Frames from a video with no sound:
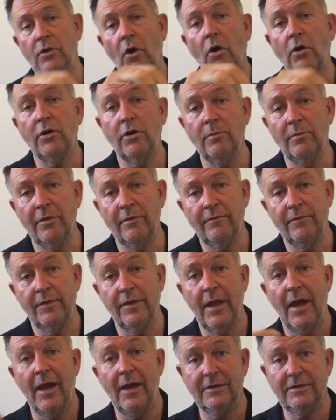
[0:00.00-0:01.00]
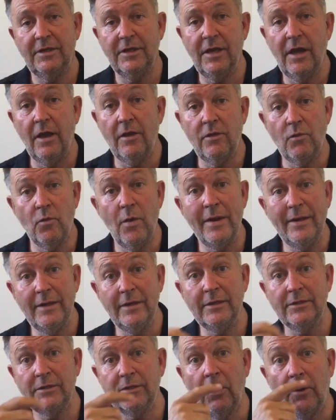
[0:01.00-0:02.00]
document for the RTO, the
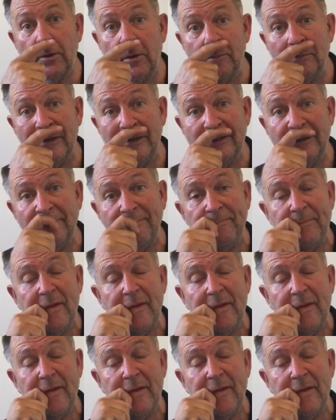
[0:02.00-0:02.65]
readiness document,